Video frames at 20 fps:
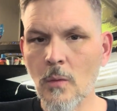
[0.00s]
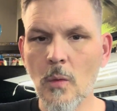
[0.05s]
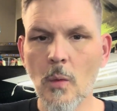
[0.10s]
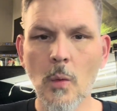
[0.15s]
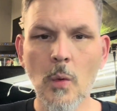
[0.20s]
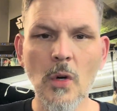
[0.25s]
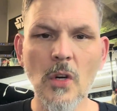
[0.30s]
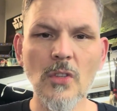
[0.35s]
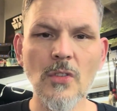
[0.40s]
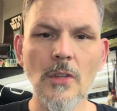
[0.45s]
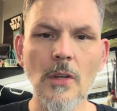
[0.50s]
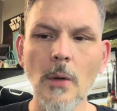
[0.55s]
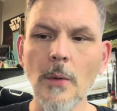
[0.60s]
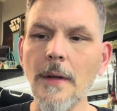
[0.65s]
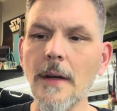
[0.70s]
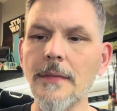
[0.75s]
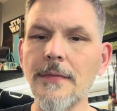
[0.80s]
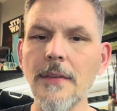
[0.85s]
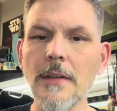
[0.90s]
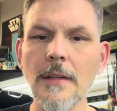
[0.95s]
Works no
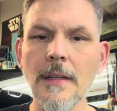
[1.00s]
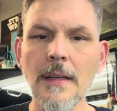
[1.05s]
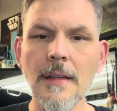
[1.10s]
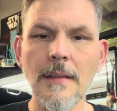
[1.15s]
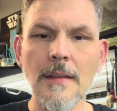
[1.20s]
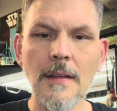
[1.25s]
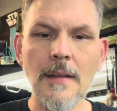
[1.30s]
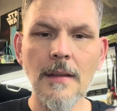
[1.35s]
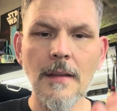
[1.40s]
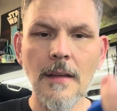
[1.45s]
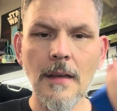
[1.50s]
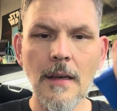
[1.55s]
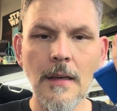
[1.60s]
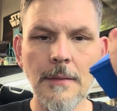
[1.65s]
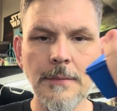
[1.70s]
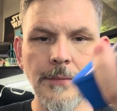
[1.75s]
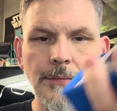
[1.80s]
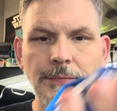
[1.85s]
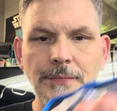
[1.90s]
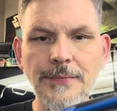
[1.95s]
differently than the
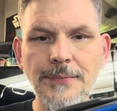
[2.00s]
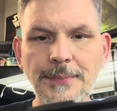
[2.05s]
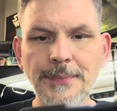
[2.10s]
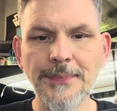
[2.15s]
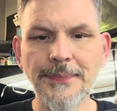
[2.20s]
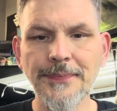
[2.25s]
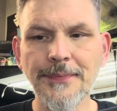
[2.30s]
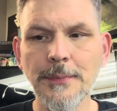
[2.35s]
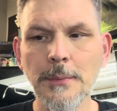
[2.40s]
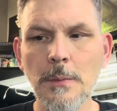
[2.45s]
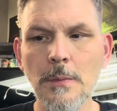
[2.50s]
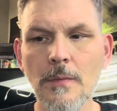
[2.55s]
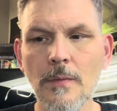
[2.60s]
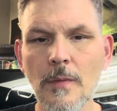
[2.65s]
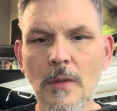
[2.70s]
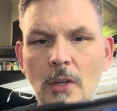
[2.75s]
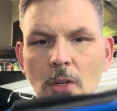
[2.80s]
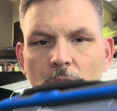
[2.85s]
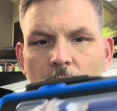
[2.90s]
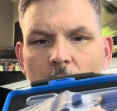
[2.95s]

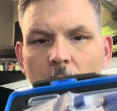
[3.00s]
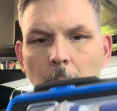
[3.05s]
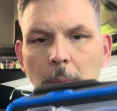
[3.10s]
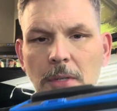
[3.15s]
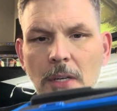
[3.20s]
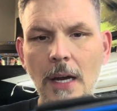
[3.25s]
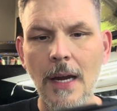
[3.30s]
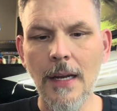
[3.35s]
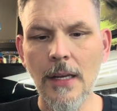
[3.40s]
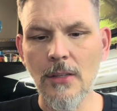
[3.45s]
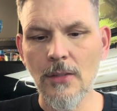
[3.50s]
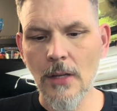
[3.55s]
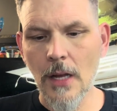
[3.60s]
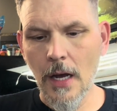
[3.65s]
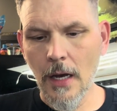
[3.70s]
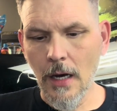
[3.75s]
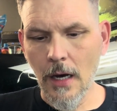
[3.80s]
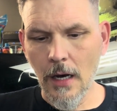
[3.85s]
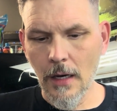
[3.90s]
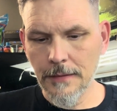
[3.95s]
cheap Chinese
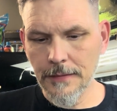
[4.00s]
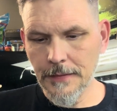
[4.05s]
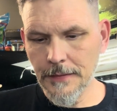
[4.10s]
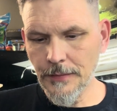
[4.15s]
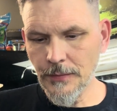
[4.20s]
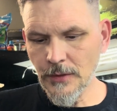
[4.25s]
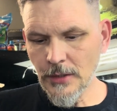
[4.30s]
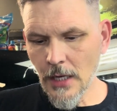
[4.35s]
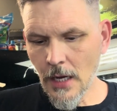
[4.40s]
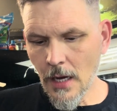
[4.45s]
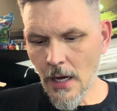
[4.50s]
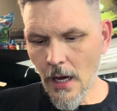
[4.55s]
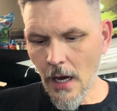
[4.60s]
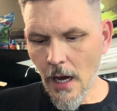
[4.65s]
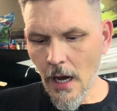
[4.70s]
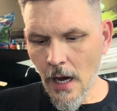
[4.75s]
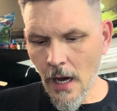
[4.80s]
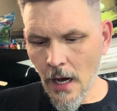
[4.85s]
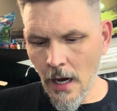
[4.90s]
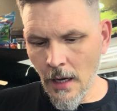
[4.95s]
knockoff.
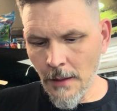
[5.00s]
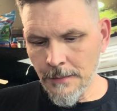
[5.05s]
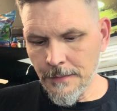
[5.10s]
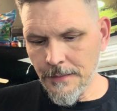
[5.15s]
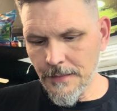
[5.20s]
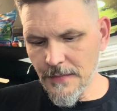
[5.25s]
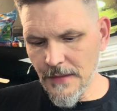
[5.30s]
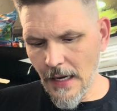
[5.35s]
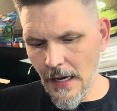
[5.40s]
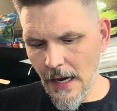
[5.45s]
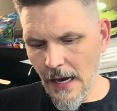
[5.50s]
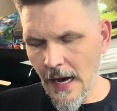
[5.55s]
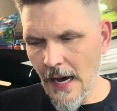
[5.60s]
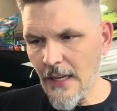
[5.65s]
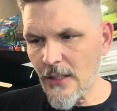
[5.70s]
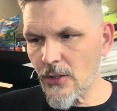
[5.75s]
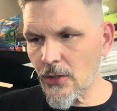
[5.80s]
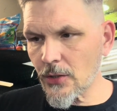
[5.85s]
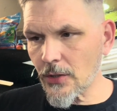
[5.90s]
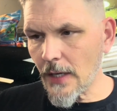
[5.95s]
I
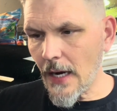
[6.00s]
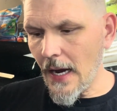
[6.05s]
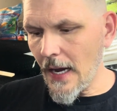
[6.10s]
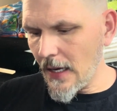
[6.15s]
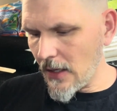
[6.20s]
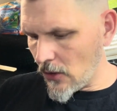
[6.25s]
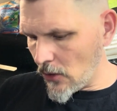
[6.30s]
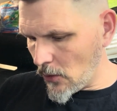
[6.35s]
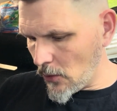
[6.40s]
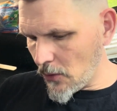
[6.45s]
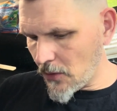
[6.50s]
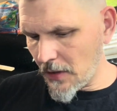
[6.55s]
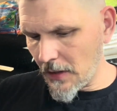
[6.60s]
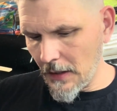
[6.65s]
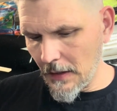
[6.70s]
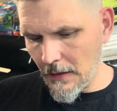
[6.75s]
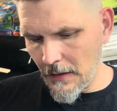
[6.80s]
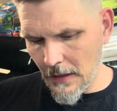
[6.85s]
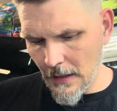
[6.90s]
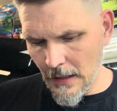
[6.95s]
try
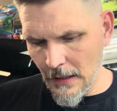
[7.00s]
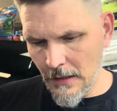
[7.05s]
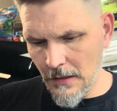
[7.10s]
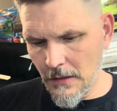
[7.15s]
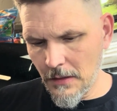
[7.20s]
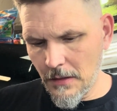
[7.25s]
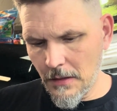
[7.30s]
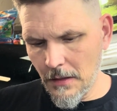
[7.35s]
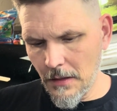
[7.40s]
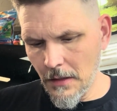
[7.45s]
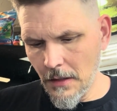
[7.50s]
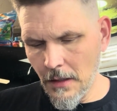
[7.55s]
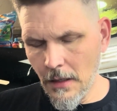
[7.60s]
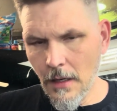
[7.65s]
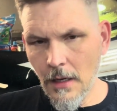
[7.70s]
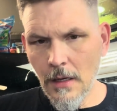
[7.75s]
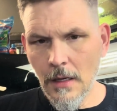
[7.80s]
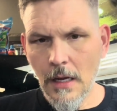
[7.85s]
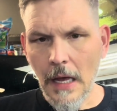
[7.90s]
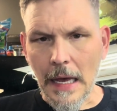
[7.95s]
using these
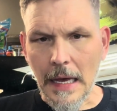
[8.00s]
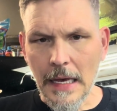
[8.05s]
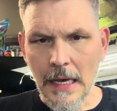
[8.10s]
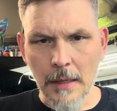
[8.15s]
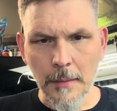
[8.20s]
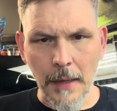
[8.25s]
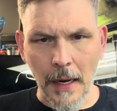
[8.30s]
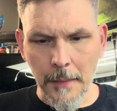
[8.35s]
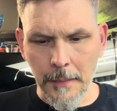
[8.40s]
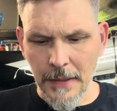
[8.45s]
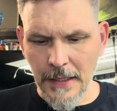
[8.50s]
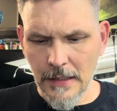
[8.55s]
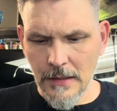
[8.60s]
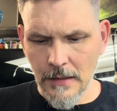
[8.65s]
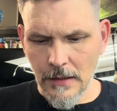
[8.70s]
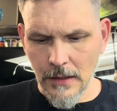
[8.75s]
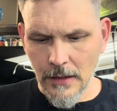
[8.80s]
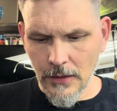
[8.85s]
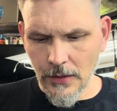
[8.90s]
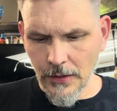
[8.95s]
in my
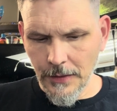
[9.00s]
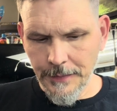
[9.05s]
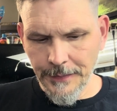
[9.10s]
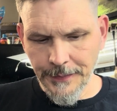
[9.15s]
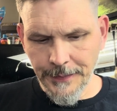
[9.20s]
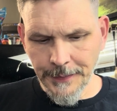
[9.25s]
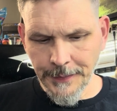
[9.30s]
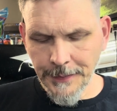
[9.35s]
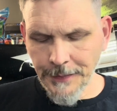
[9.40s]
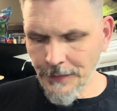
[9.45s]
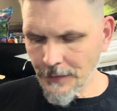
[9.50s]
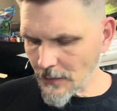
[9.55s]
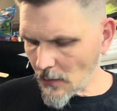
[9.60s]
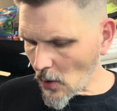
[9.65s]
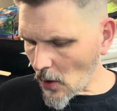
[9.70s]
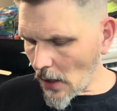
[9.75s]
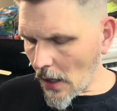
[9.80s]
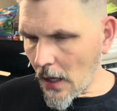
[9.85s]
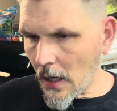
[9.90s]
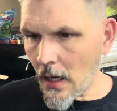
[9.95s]
business.
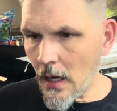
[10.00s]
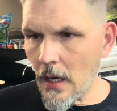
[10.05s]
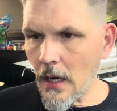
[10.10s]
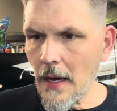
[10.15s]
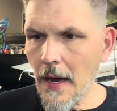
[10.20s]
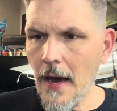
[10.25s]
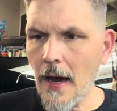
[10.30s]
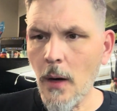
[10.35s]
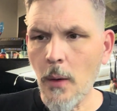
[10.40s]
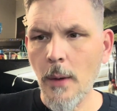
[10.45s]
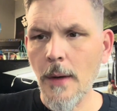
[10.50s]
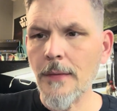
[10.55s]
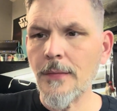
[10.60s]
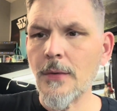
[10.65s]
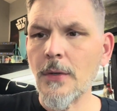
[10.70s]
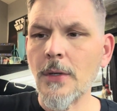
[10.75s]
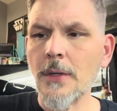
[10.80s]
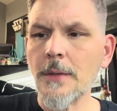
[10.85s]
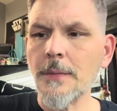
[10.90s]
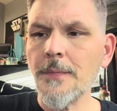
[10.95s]

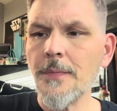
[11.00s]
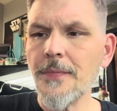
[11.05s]
However,